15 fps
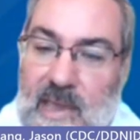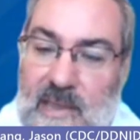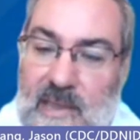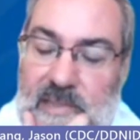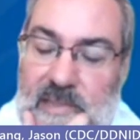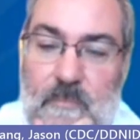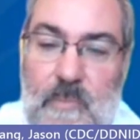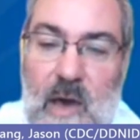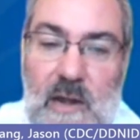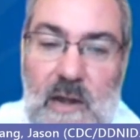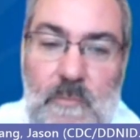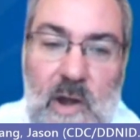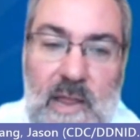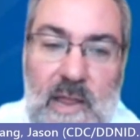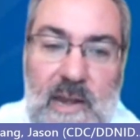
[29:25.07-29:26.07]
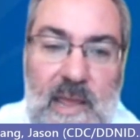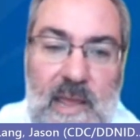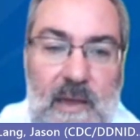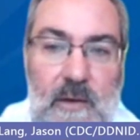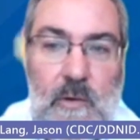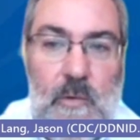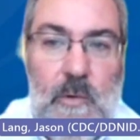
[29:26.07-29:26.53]
And in the bottom
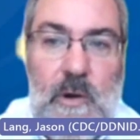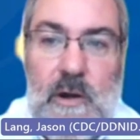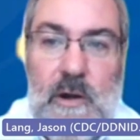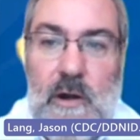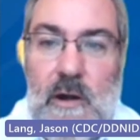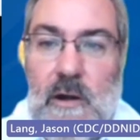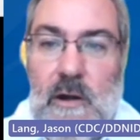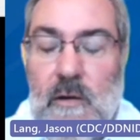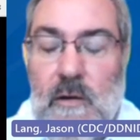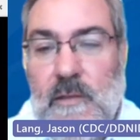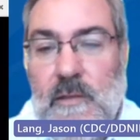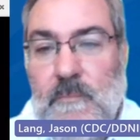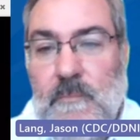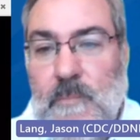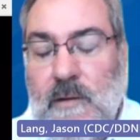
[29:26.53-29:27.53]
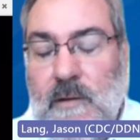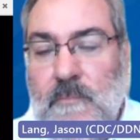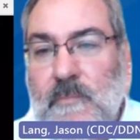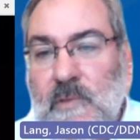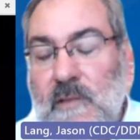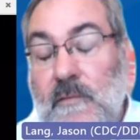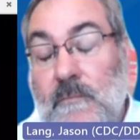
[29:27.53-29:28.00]
right-hand corner, or
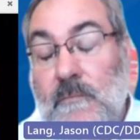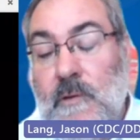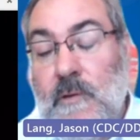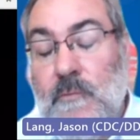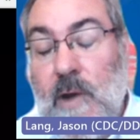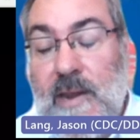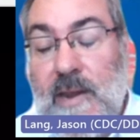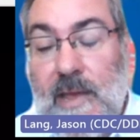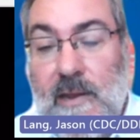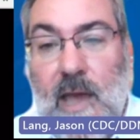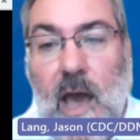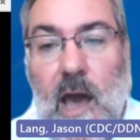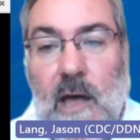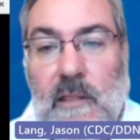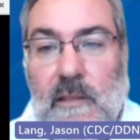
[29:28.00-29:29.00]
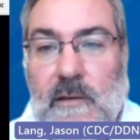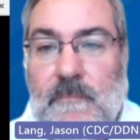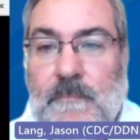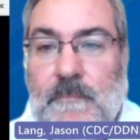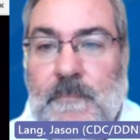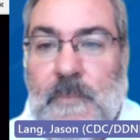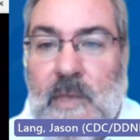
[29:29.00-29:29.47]
the right-hand
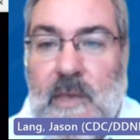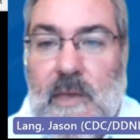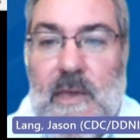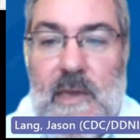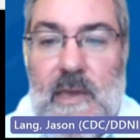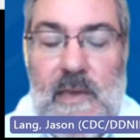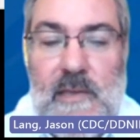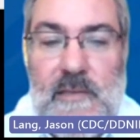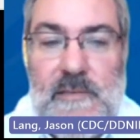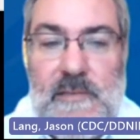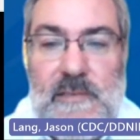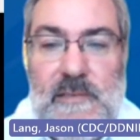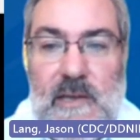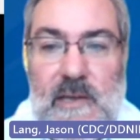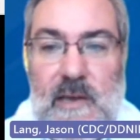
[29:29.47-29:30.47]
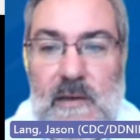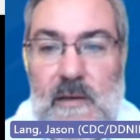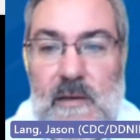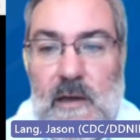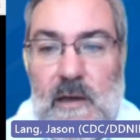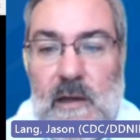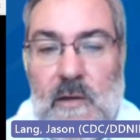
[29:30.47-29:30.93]
column, is
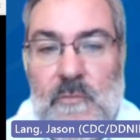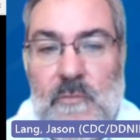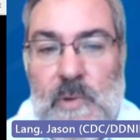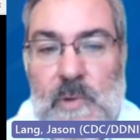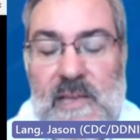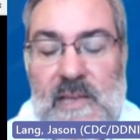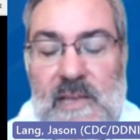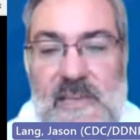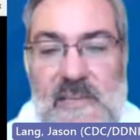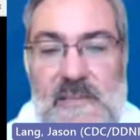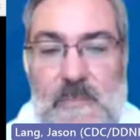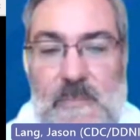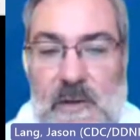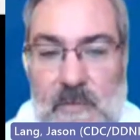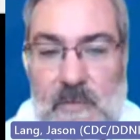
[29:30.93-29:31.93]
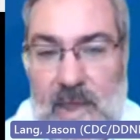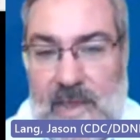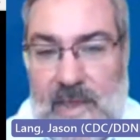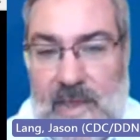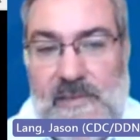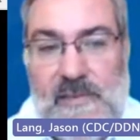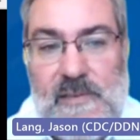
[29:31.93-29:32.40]
a reassessment
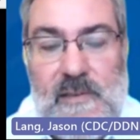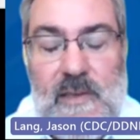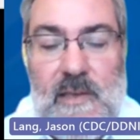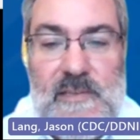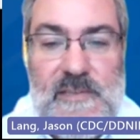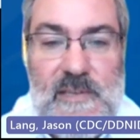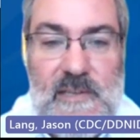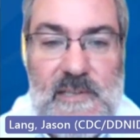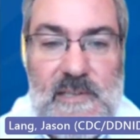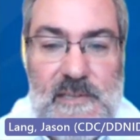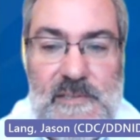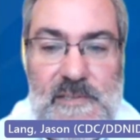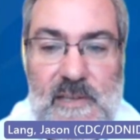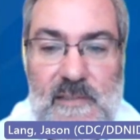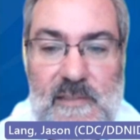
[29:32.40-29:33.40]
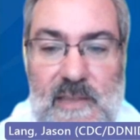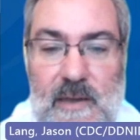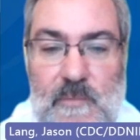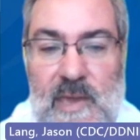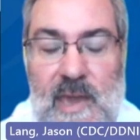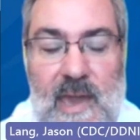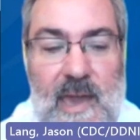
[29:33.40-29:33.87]
rate statistic
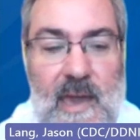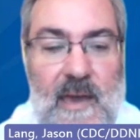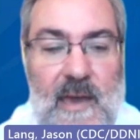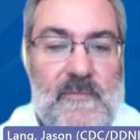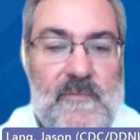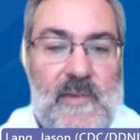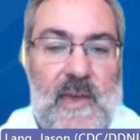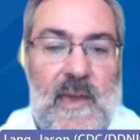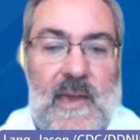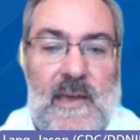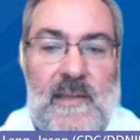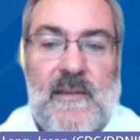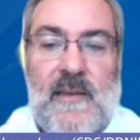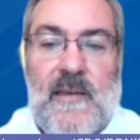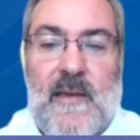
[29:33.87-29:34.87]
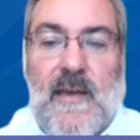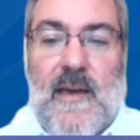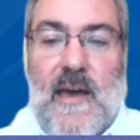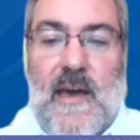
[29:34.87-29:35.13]
that we have. And